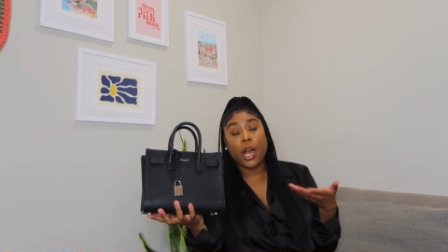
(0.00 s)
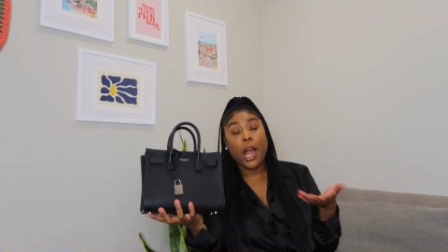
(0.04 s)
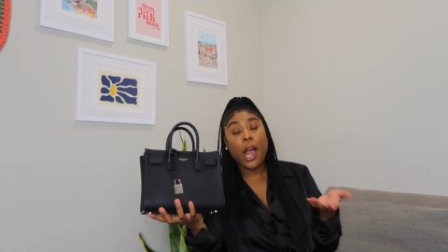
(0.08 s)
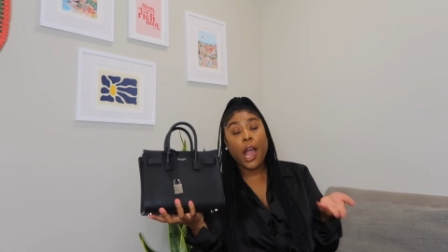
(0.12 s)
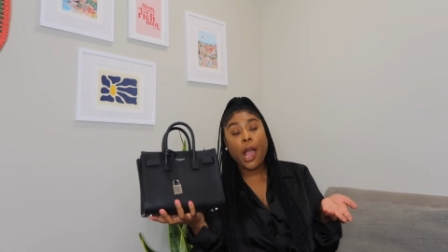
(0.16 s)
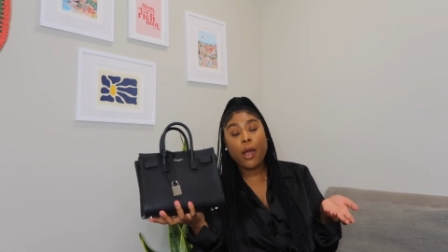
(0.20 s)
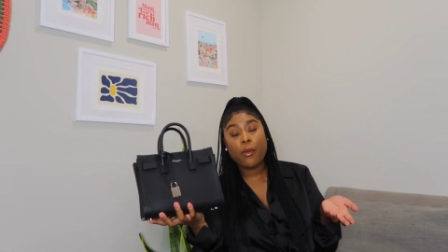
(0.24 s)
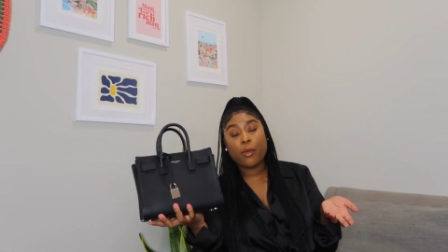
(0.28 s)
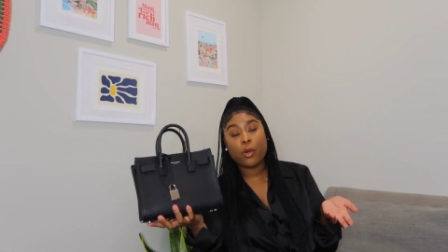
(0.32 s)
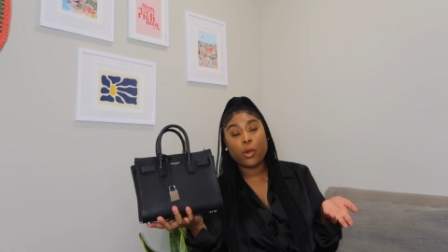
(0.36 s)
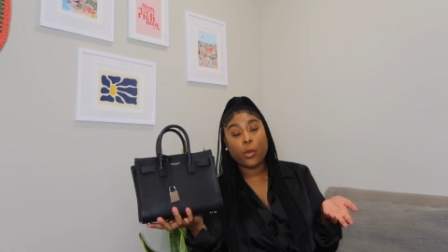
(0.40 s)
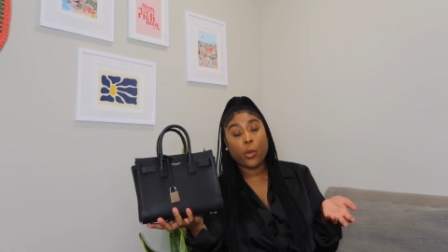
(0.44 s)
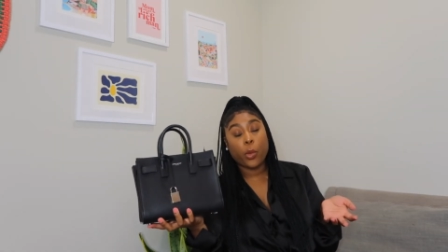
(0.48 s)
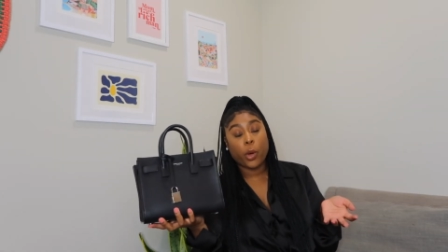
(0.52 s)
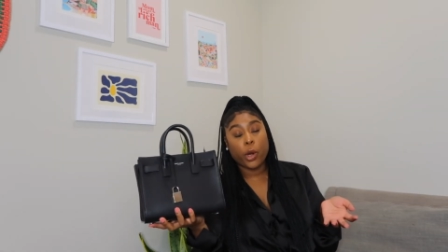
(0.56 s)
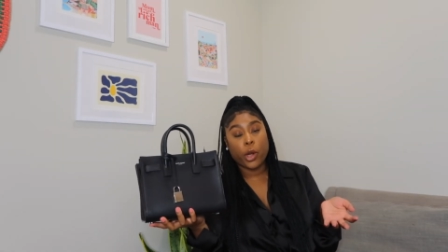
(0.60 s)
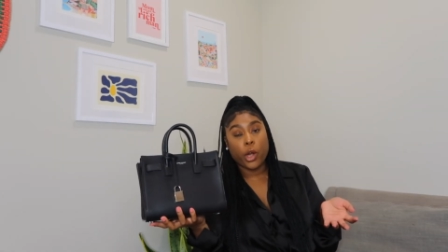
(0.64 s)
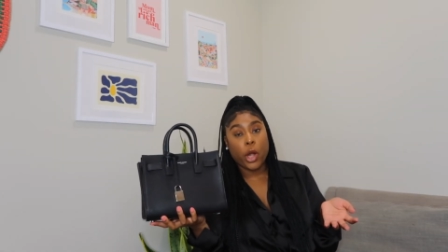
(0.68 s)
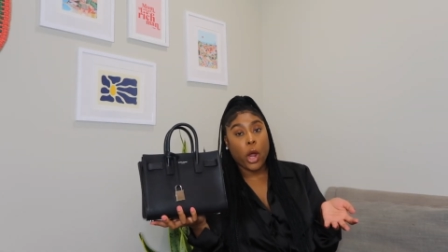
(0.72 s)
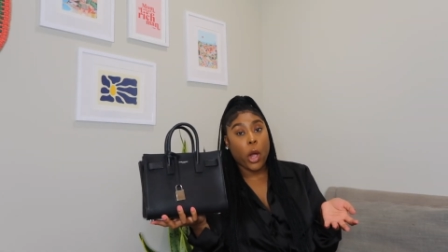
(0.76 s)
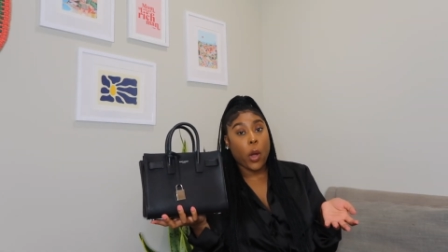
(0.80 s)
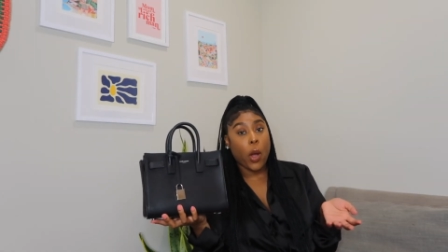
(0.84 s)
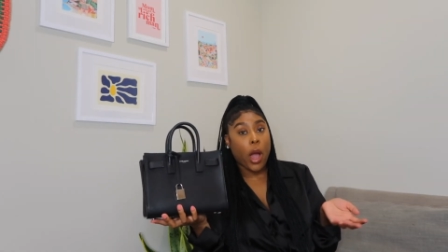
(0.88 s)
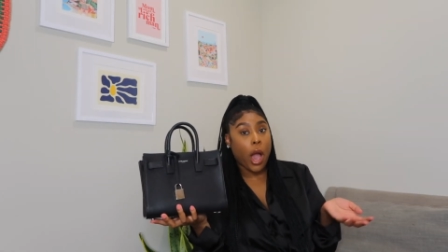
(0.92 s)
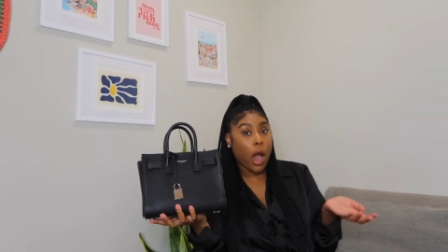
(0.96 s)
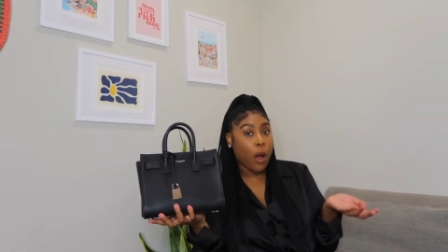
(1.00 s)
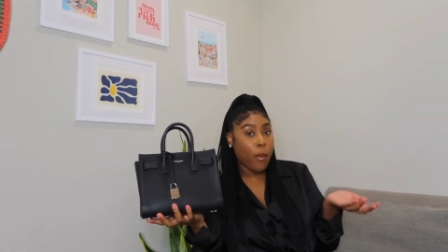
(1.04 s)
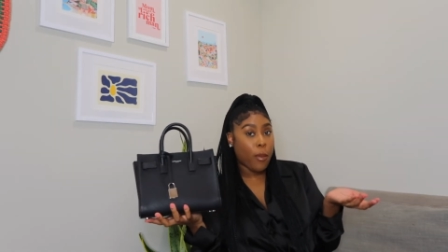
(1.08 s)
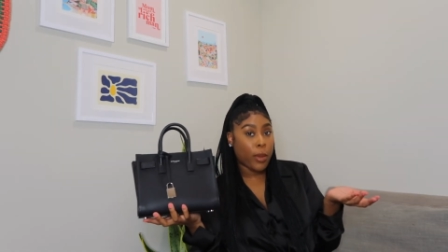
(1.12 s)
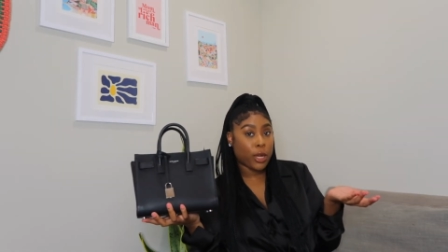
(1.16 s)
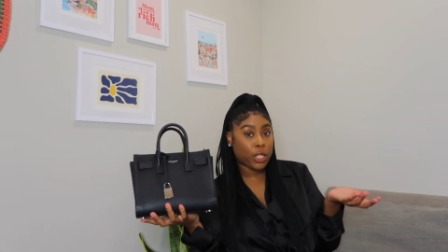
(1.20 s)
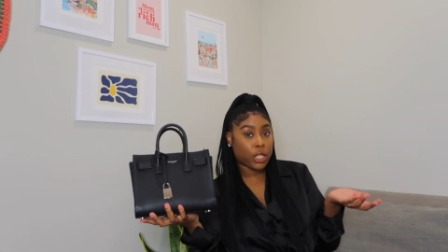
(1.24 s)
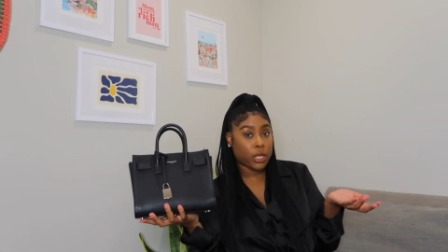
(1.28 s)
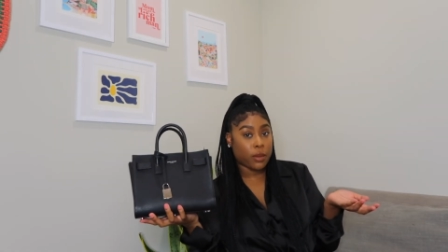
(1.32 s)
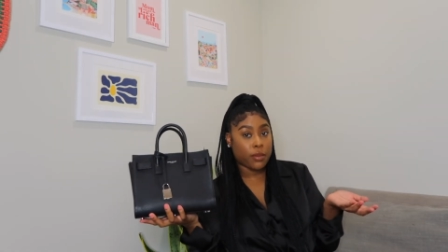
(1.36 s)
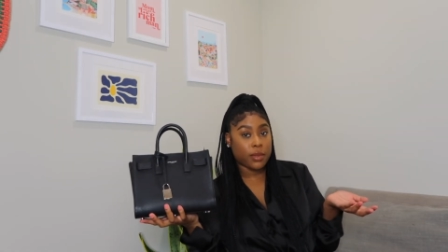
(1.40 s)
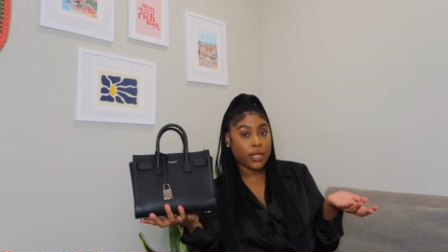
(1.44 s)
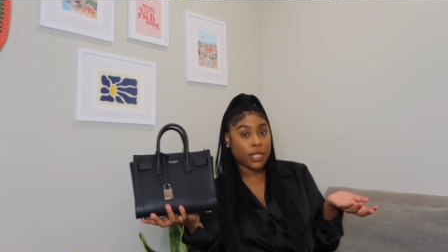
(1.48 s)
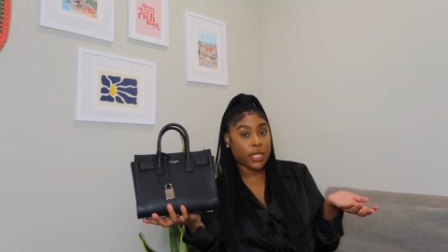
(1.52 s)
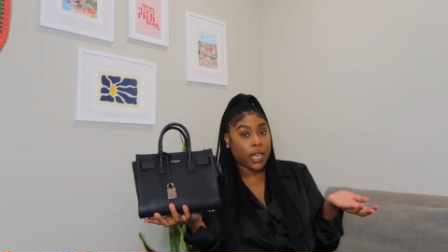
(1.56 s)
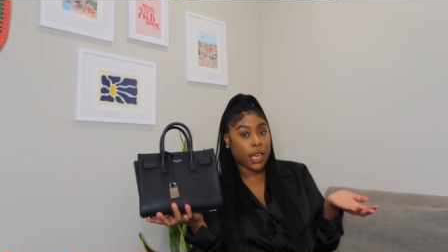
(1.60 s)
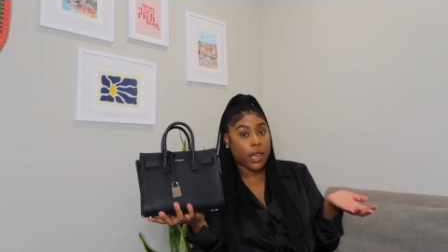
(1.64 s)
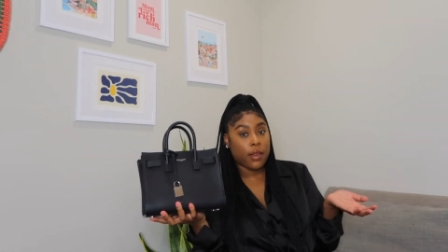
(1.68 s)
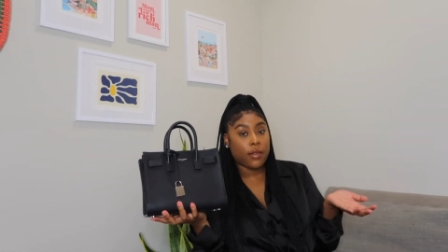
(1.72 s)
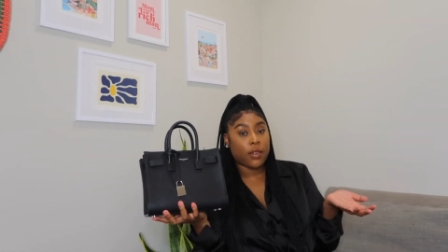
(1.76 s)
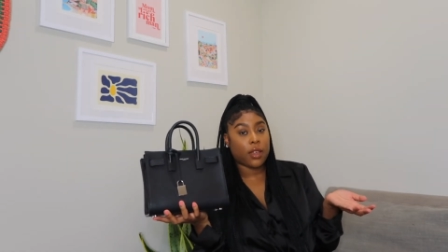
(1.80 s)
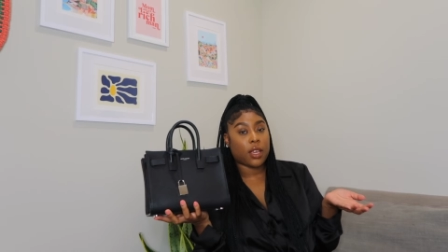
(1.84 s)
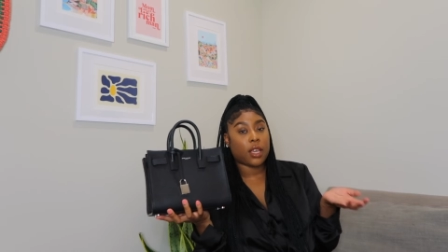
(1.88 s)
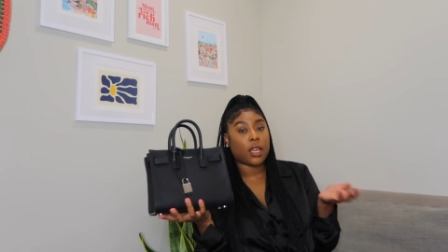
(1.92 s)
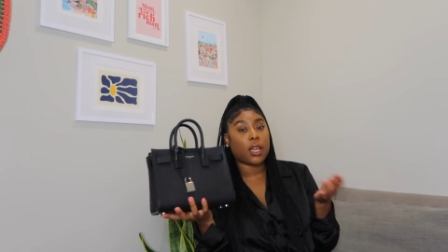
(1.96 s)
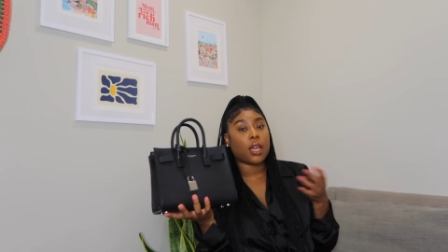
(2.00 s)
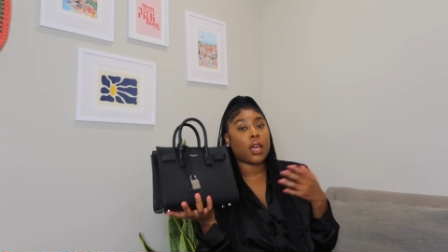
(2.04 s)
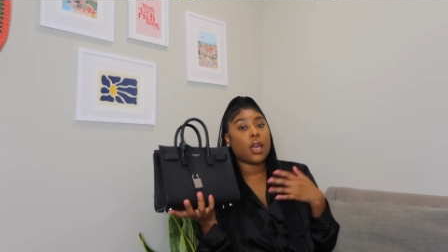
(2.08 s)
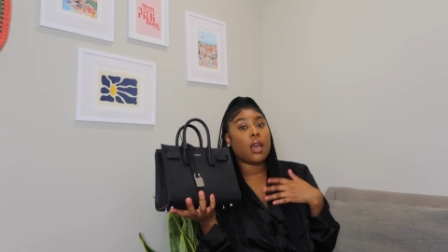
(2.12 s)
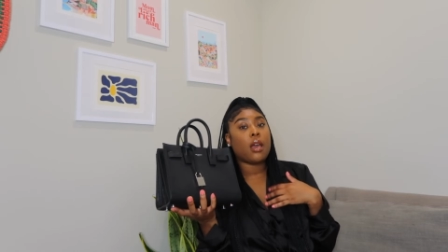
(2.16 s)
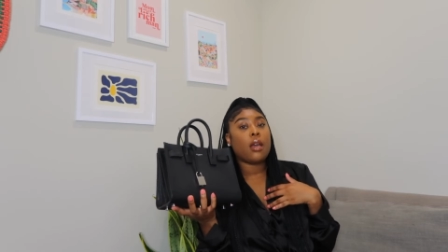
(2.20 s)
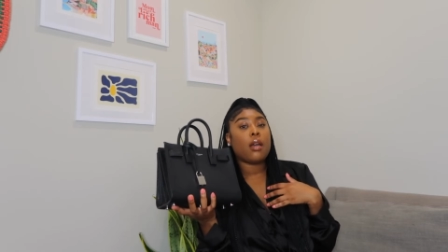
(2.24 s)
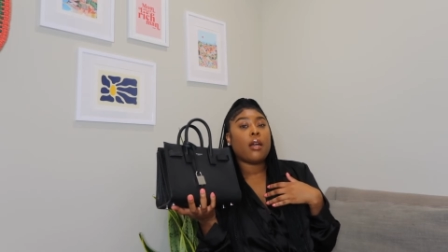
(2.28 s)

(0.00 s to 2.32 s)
I would want to know how much I'm saving